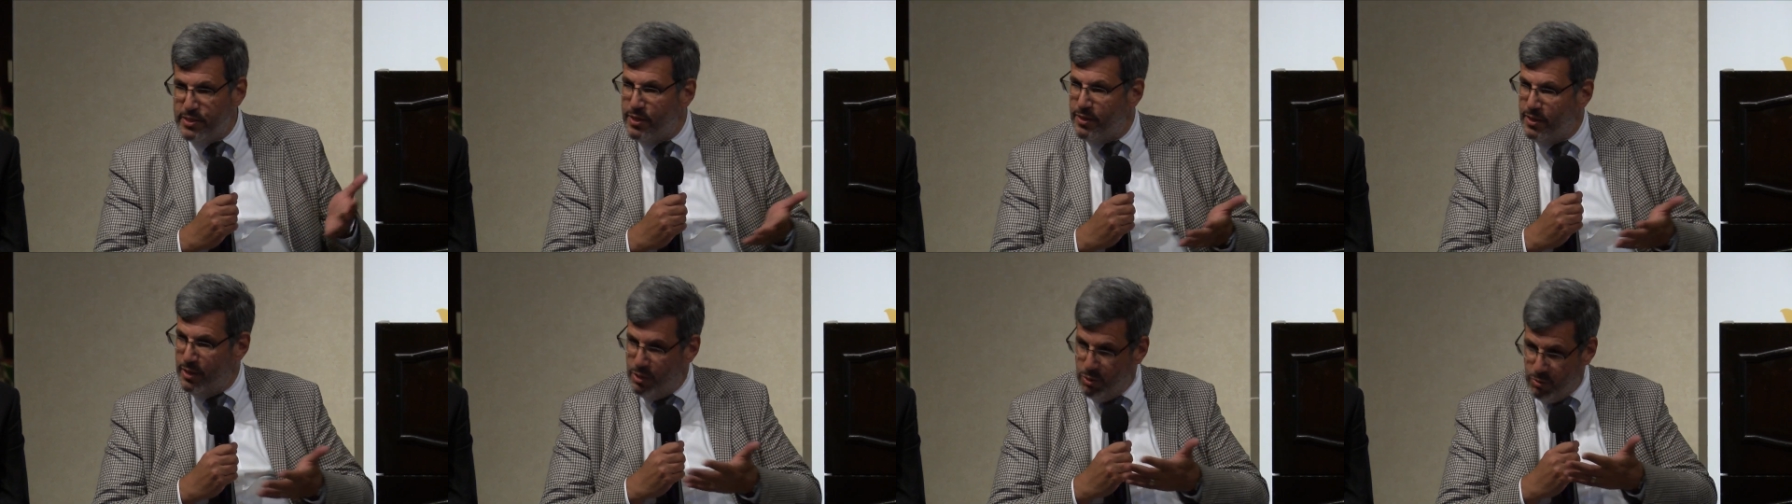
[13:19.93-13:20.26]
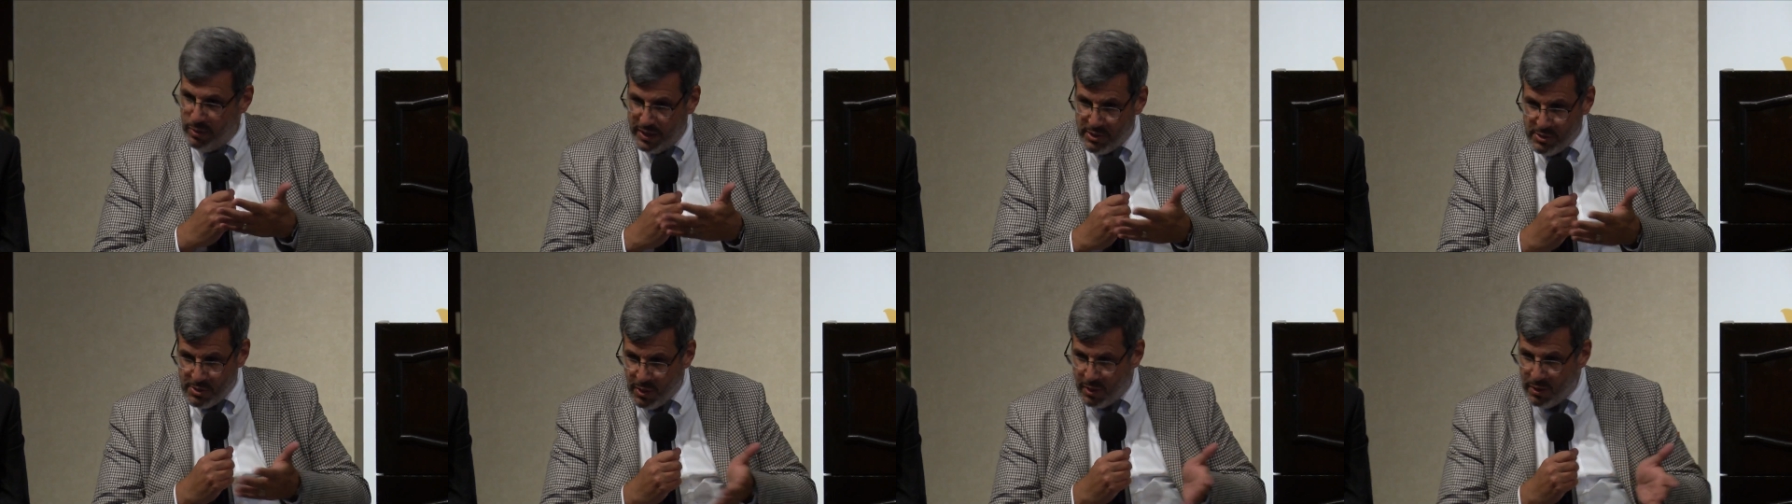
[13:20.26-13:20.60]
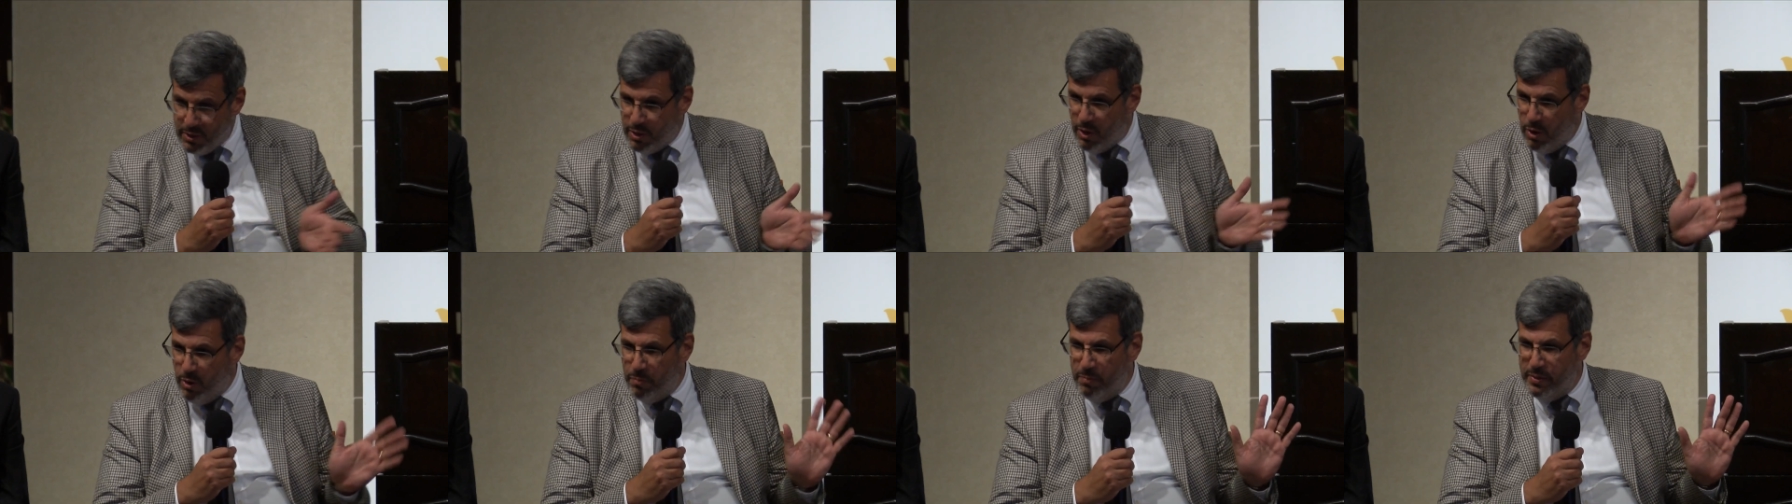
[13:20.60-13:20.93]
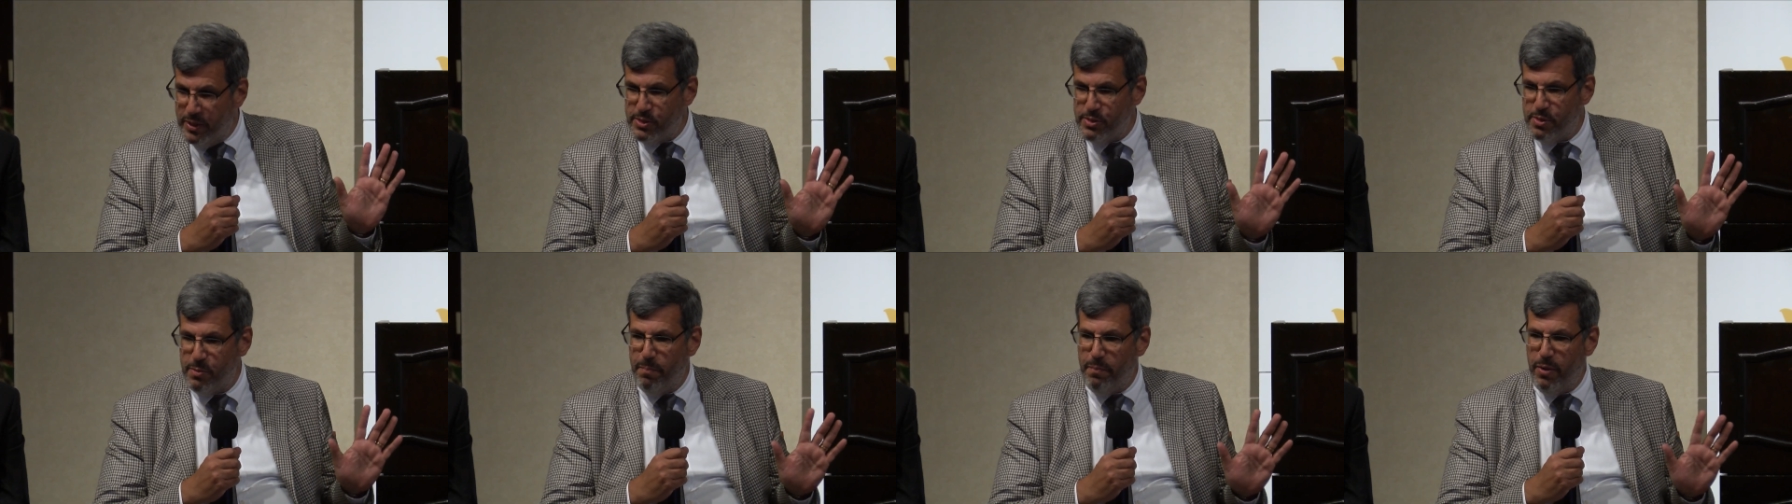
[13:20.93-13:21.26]
to the Ewing
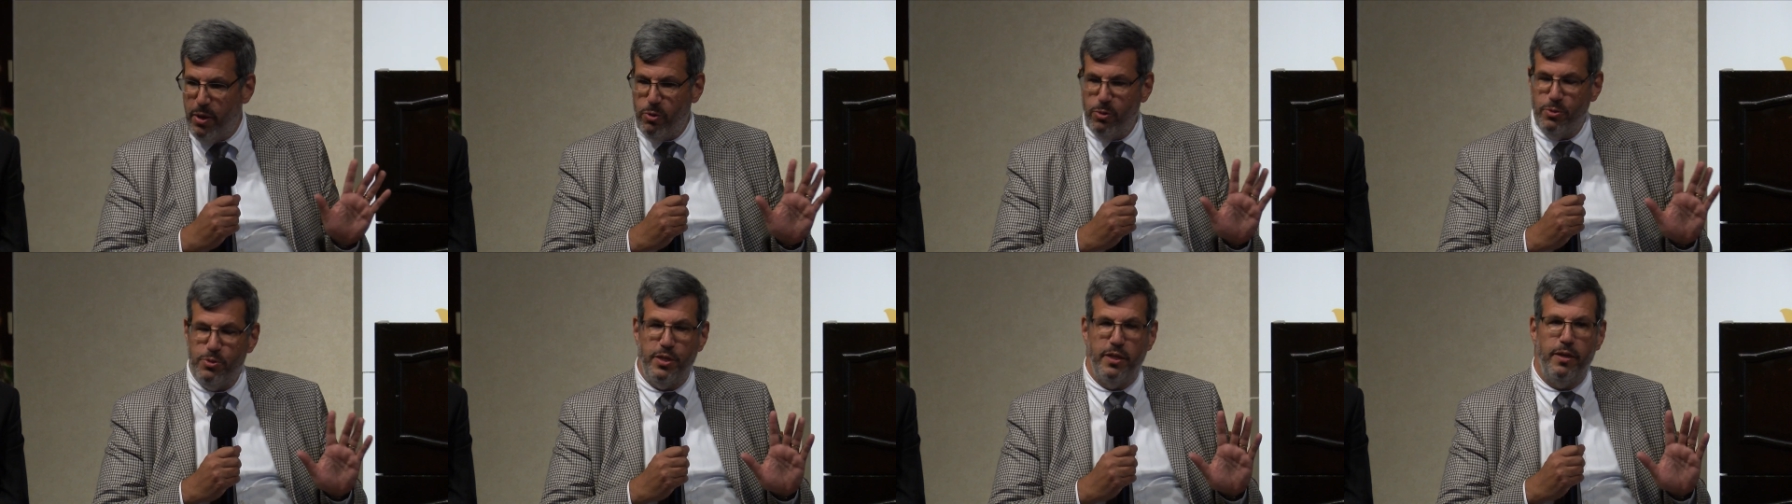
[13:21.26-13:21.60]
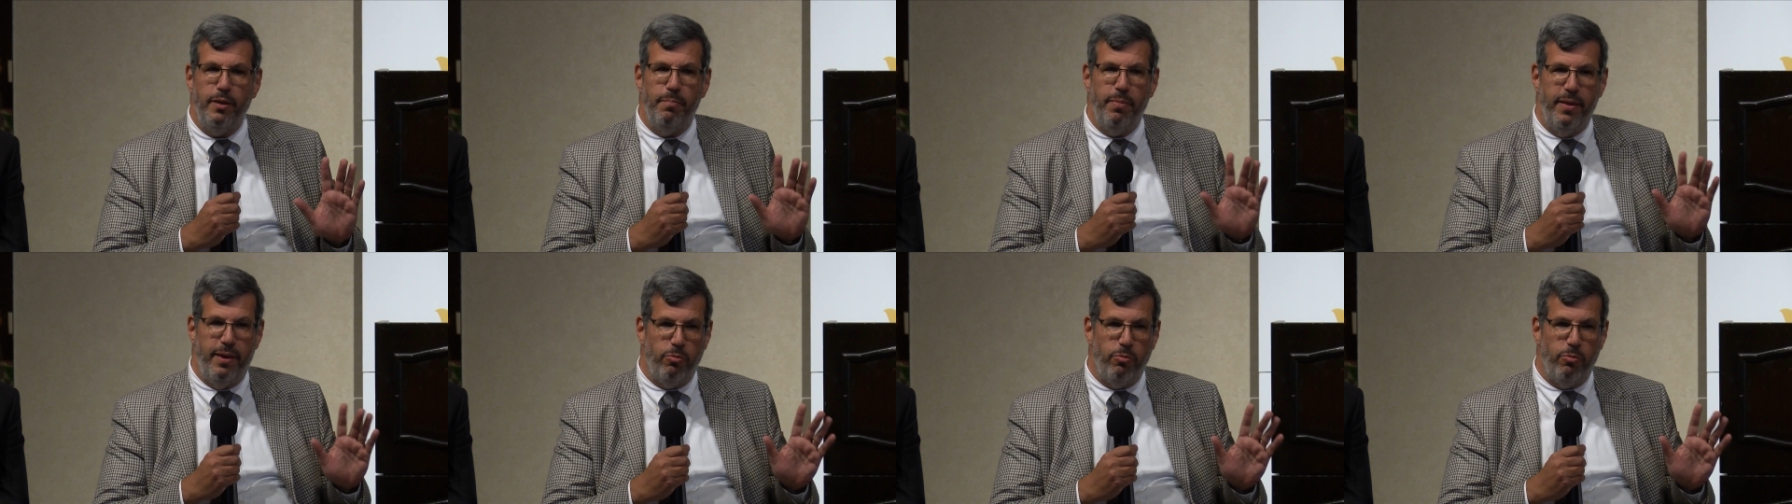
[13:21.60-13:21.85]
Sarcoma Symposium